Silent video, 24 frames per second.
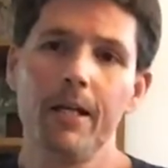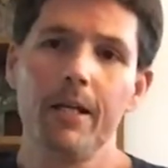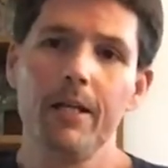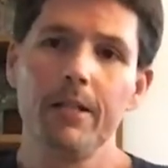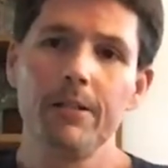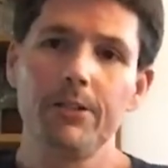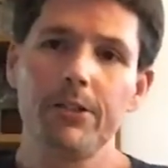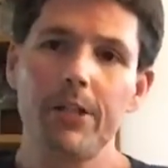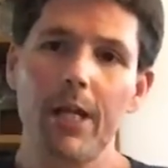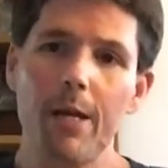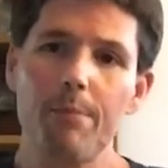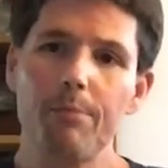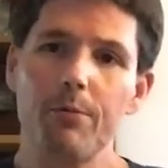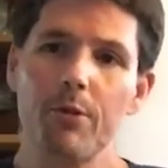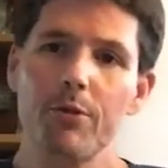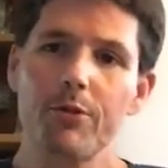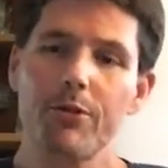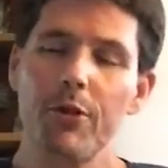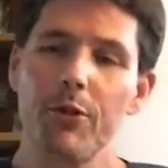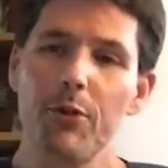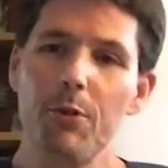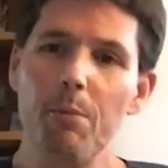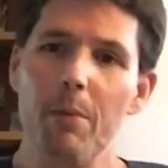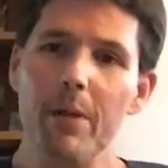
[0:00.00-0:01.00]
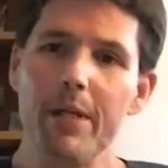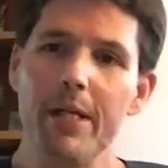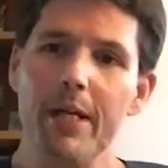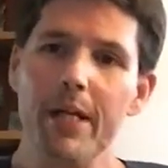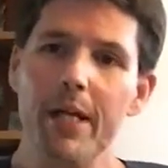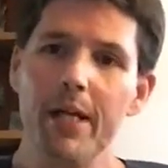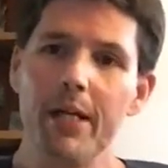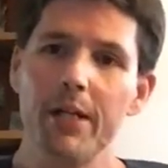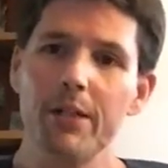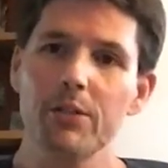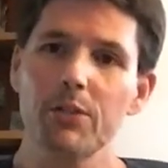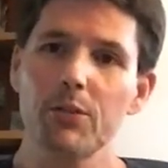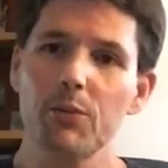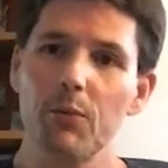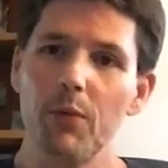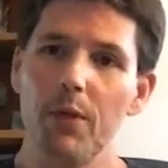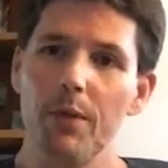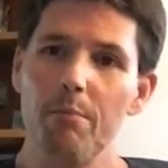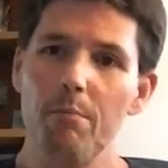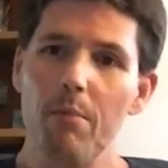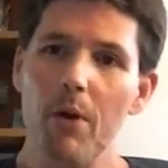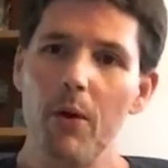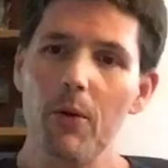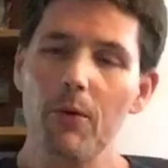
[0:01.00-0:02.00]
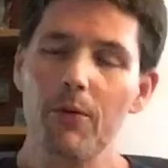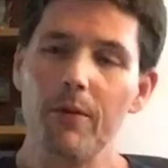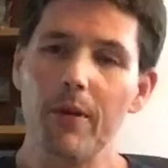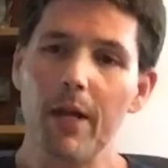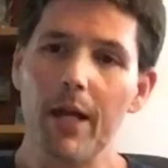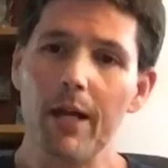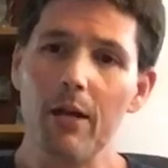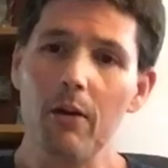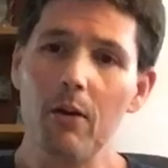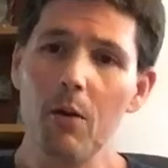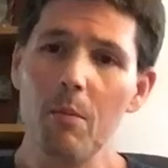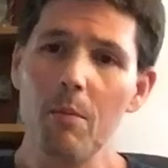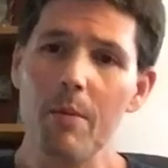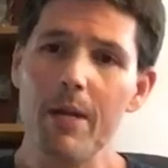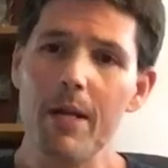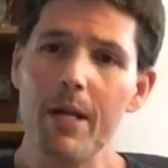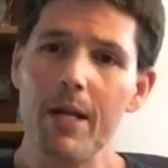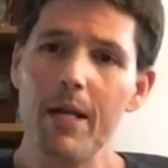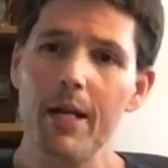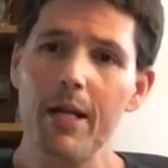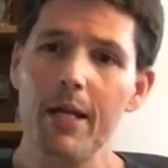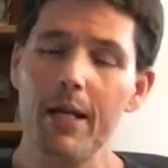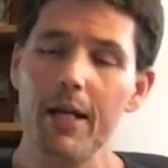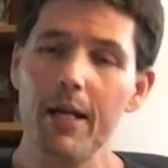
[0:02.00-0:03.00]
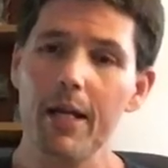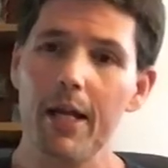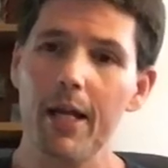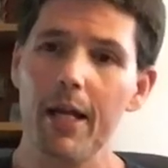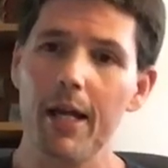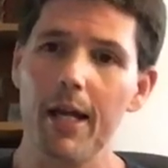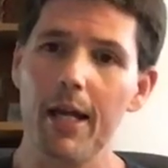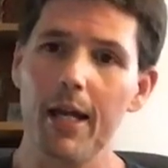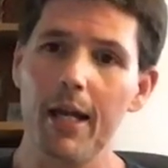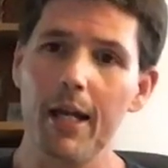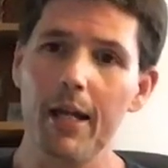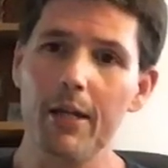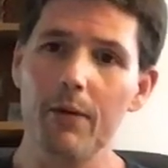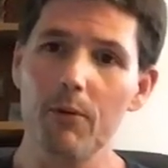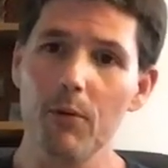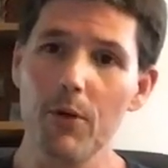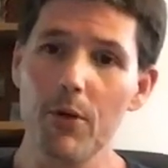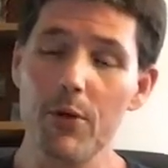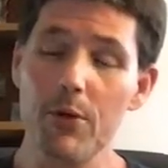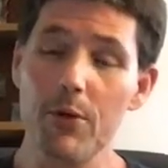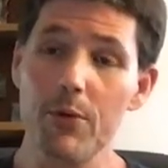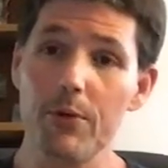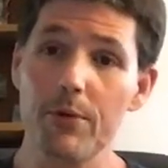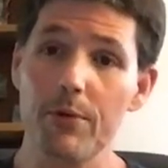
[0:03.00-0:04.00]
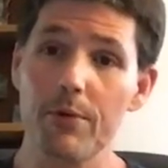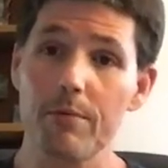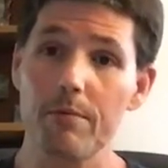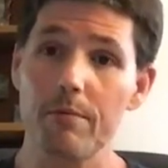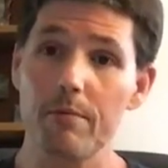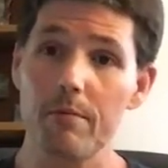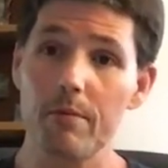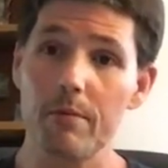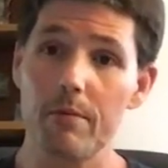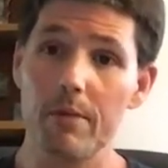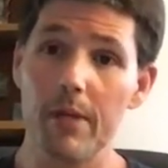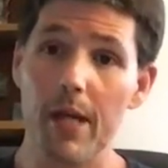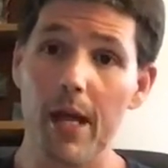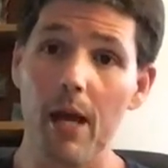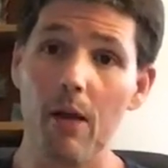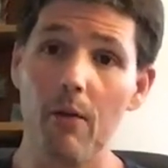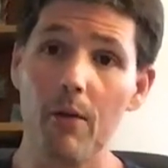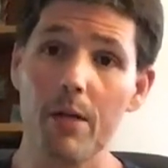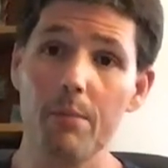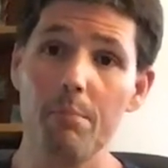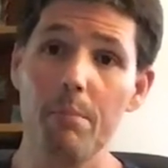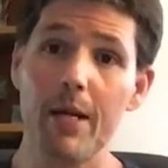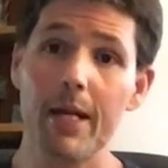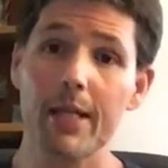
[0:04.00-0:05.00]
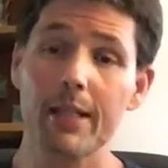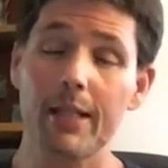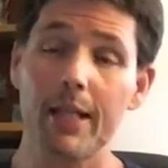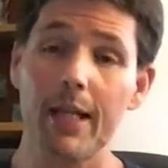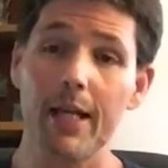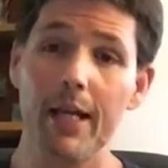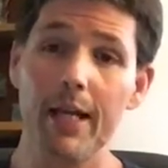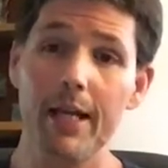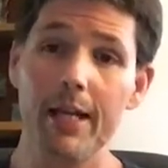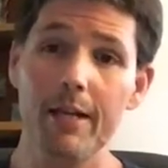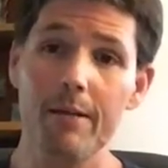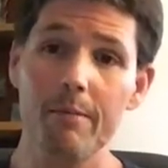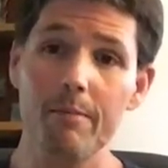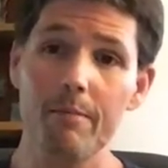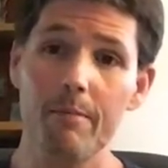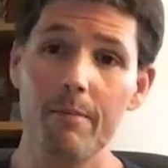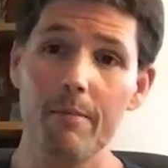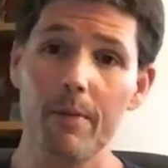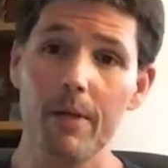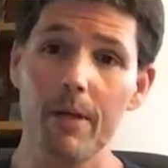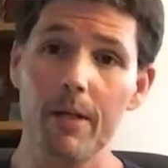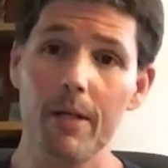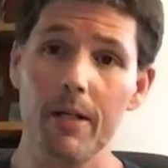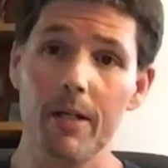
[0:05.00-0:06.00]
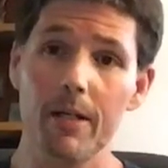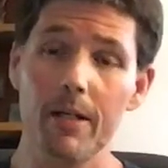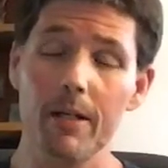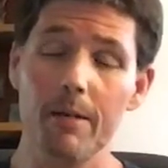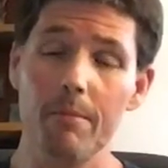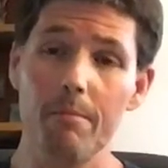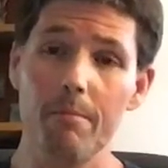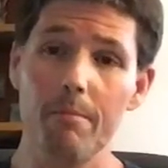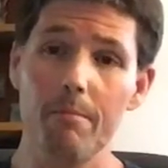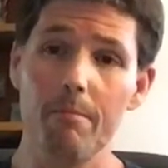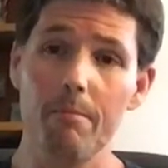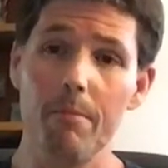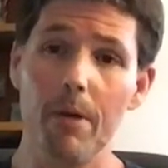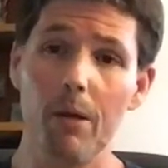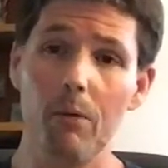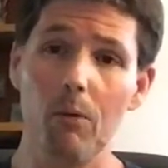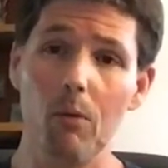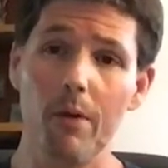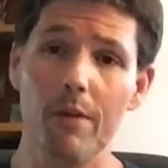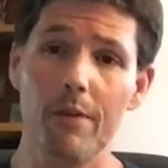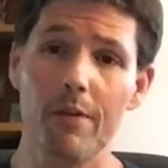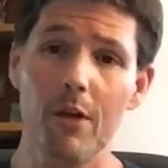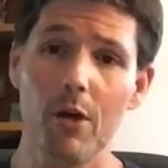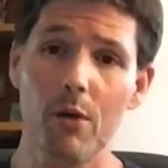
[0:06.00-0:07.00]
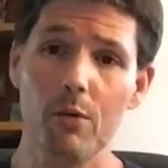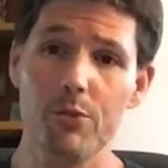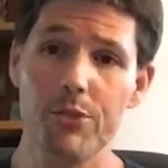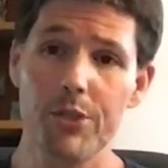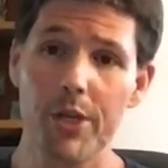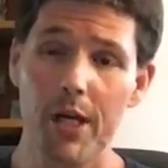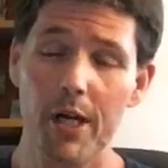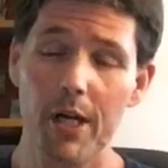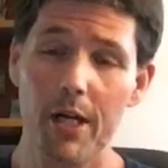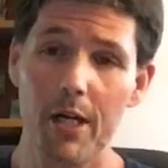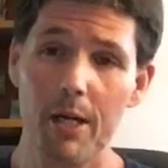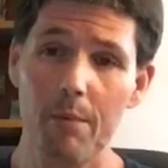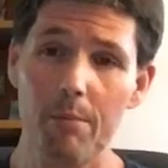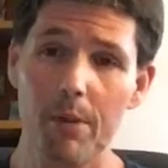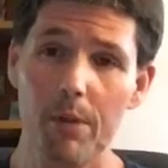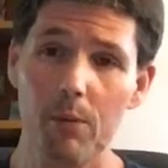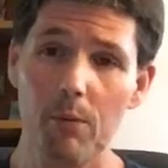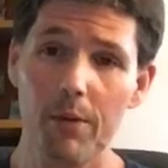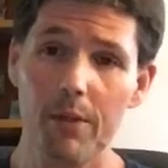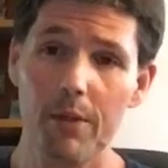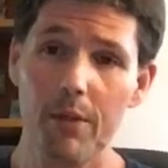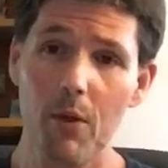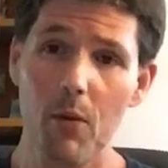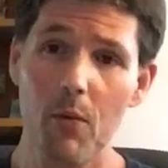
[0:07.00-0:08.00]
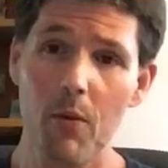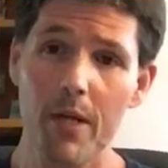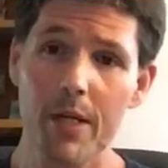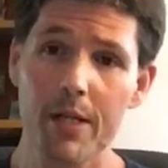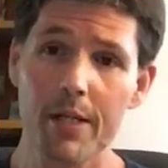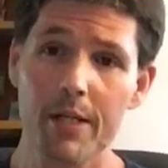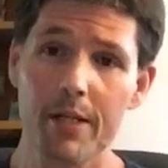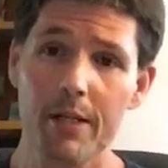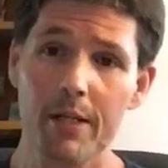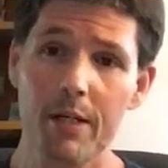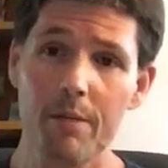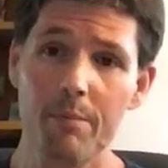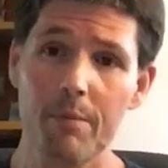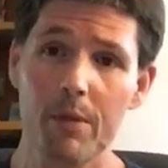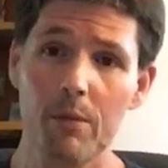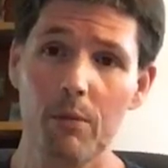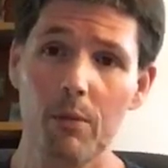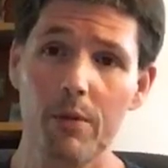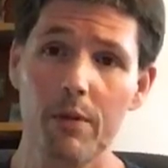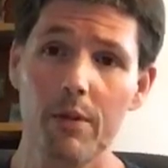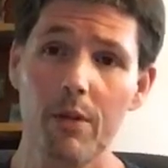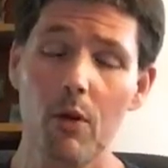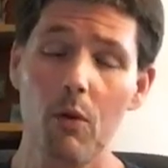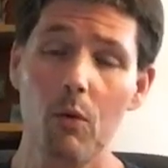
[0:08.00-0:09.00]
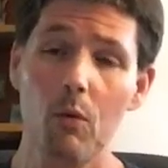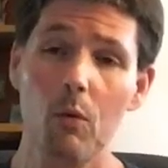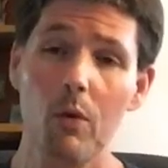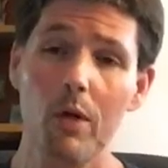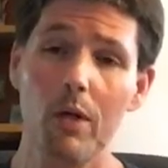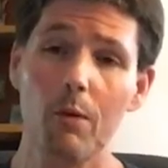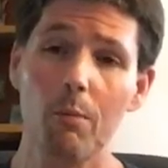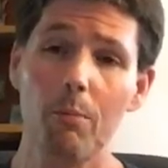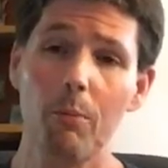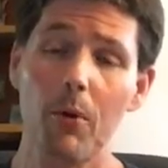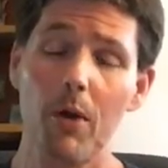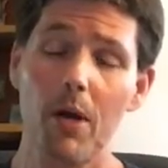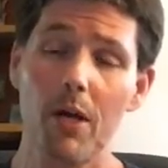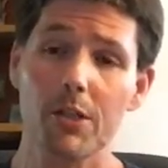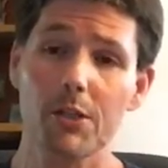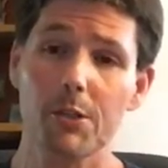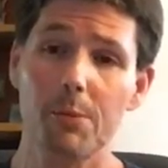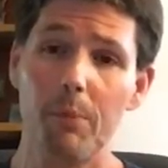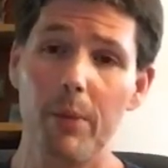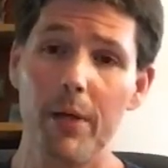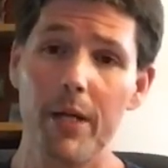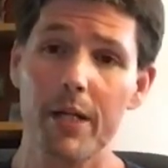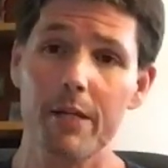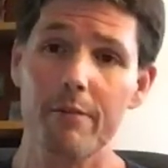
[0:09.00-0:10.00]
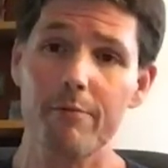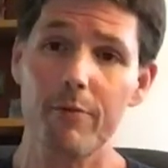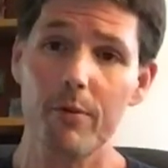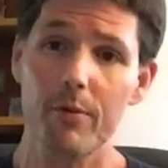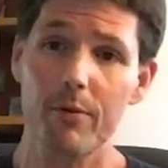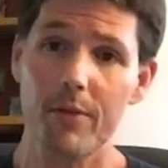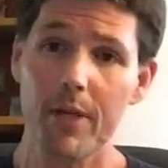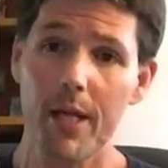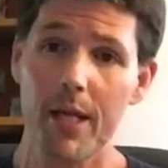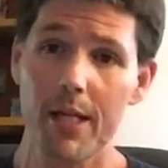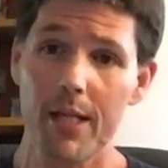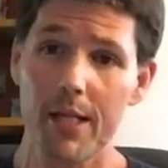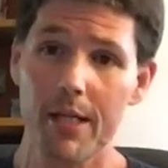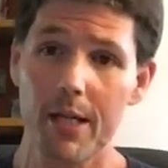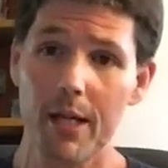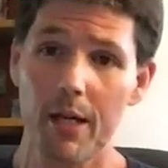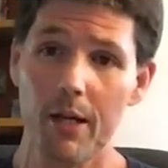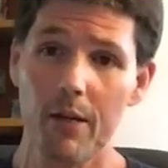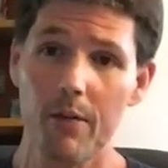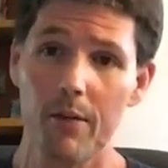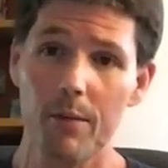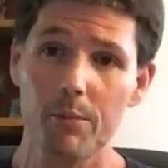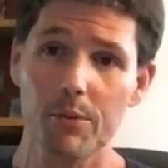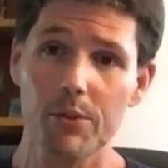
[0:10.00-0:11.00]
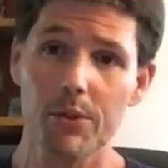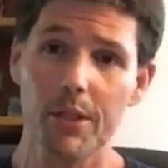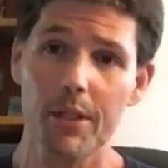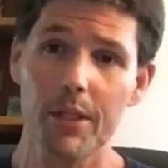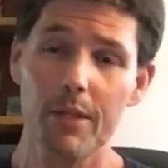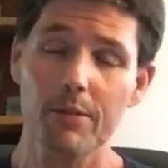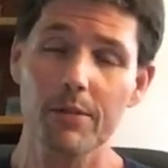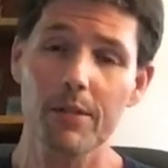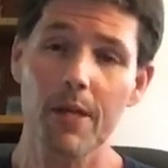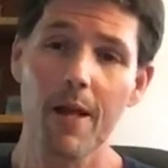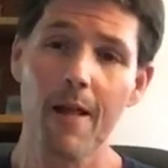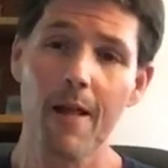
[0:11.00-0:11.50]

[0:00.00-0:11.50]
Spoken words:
Chapter 2 begins with both Naomi and Ruth now in Bethlehem, but with no job and with no income and with no real prospect for taking care of themselves.